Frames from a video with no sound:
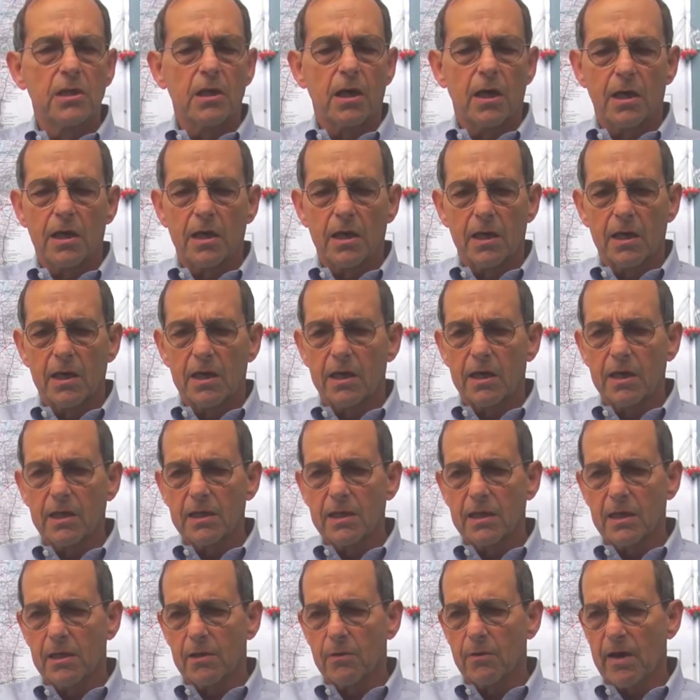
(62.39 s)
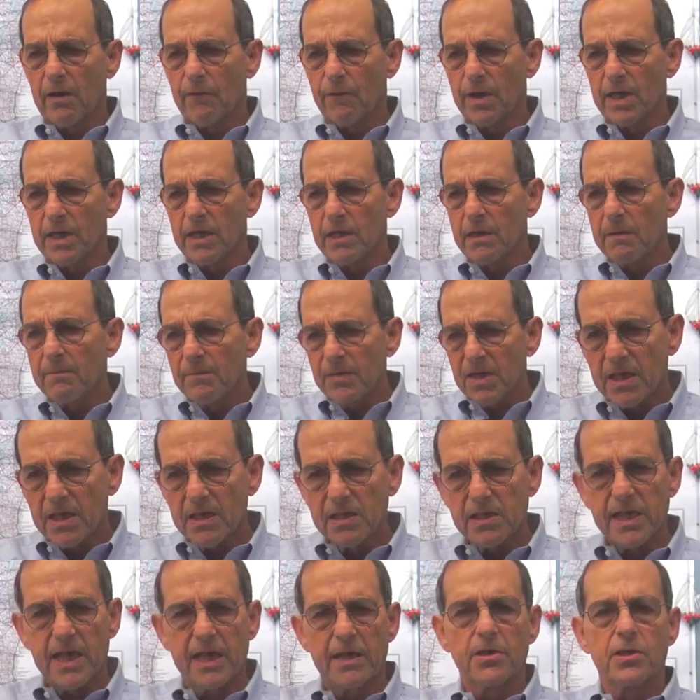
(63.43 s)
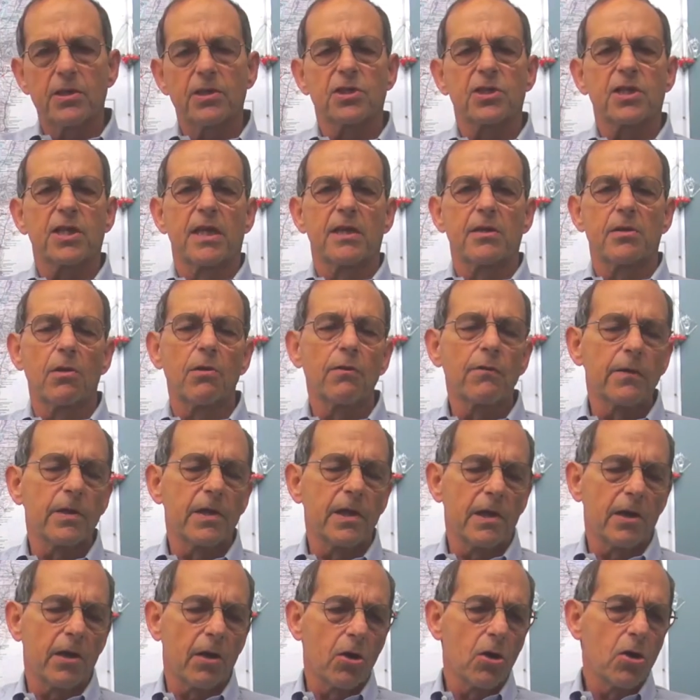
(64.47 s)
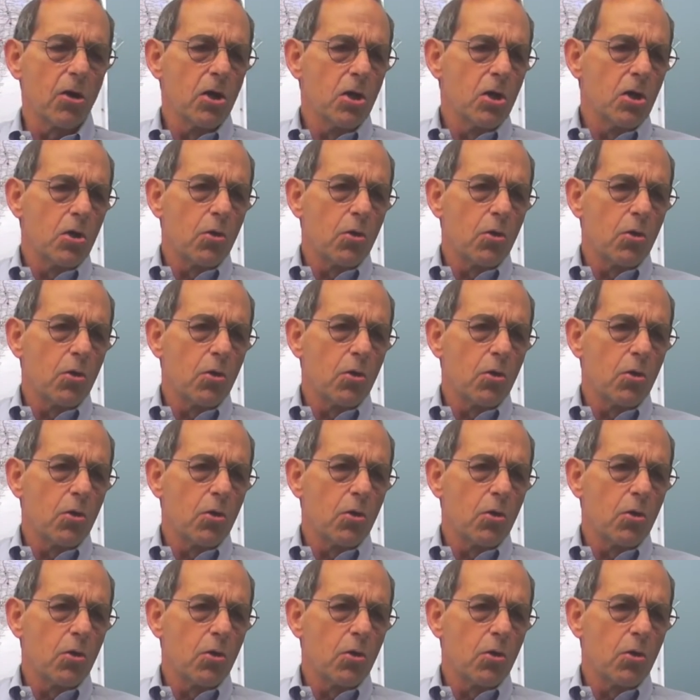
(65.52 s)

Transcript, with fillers: Uh, you know, every container you send over there,